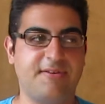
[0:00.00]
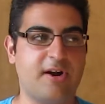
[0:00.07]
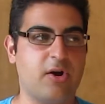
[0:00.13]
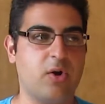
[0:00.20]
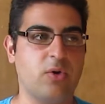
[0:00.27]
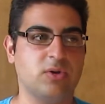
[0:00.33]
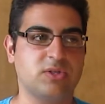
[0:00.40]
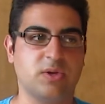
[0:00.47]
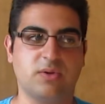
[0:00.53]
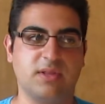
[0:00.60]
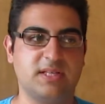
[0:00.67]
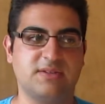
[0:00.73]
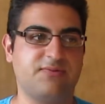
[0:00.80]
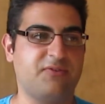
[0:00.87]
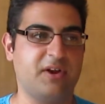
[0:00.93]
there are also
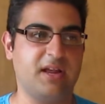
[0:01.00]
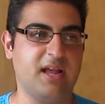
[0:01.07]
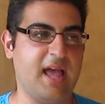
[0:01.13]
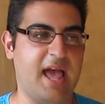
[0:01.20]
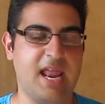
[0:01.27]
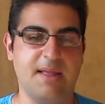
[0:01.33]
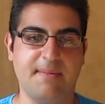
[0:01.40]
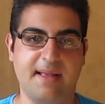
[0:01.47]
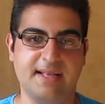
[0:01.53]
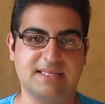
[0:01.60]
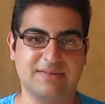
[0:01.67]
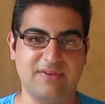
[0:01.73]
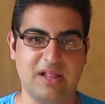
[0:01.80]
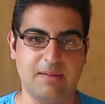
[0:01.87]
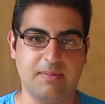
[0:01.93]
these free
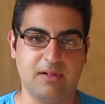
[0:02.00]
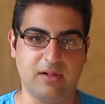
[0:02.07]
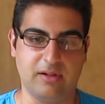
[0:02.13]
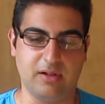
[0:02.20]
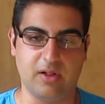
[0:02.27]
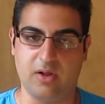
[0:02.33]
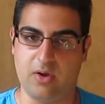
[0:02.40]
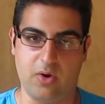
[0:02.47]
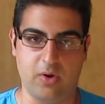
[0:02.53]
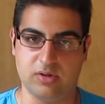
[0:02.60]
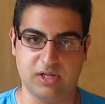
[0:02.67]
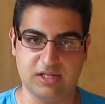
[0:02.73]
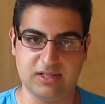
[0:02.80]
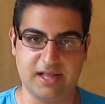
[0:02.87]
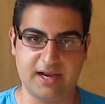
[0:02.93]
animes available
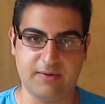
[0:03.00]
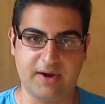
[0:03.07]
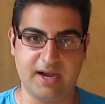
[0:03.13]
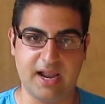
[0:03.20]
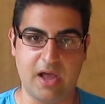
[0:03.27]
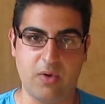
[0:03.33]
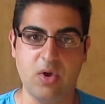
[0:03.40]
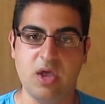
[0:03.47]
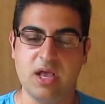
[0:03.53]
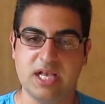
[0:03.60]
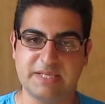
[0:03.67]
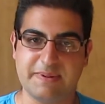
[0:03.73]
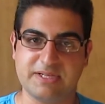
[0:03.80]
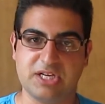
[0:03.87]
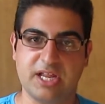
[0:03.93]
all online right now.
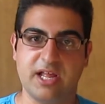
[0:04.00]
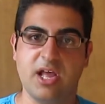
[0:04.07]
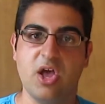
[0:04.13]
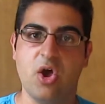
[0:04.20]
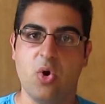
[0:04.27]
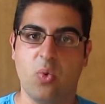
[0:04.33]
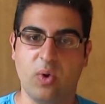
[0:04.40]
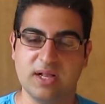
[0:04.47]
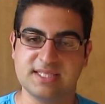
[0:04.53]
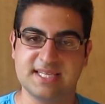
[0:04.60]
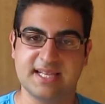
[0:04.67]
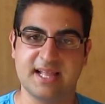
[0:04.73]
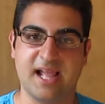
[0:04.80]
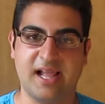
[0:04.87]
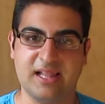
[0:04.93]
Especially one
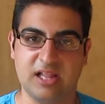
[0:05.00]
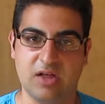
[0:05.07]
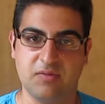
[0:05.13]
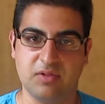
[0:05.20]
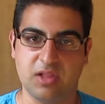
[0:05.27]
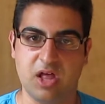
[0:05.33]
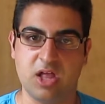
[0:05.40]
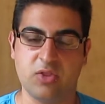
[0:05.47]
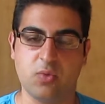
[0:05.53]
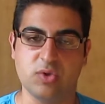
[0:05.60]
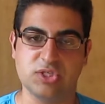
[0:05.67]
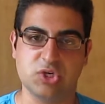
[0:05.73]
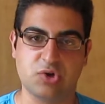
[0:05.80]
site that I love a lot was